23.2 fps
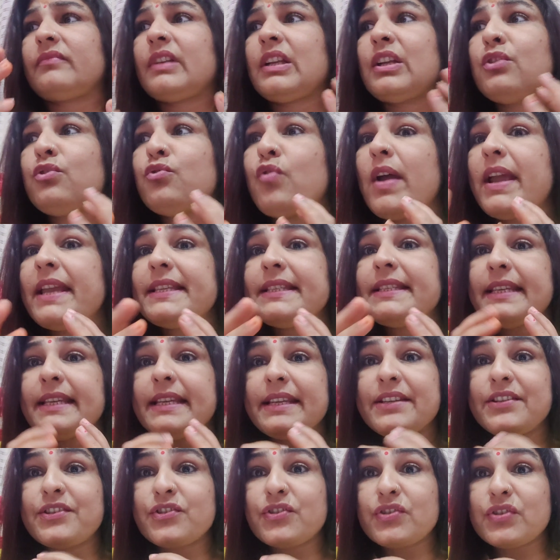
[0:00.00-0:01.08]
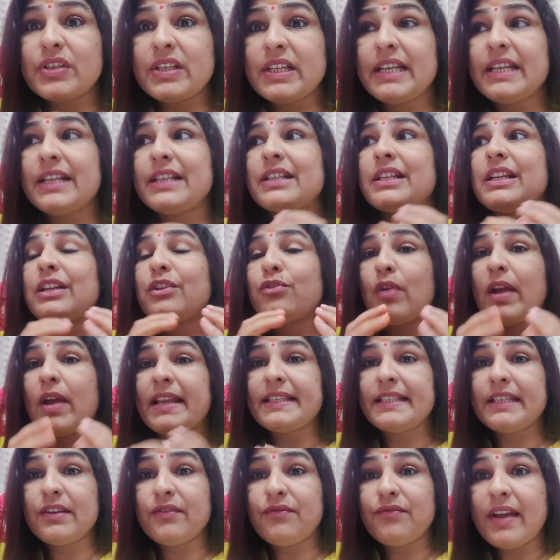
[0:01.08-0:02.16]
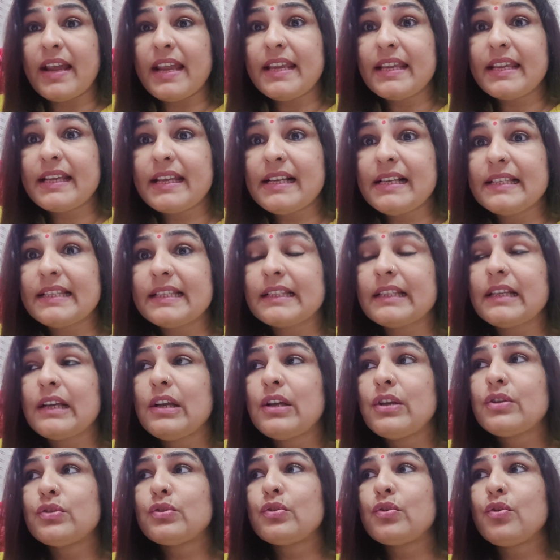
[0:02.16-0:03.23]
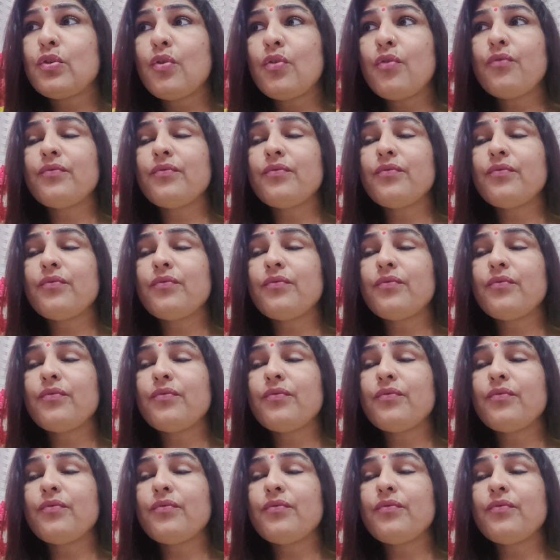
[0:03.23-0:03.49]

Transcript: noisy street, noisy vehicles. So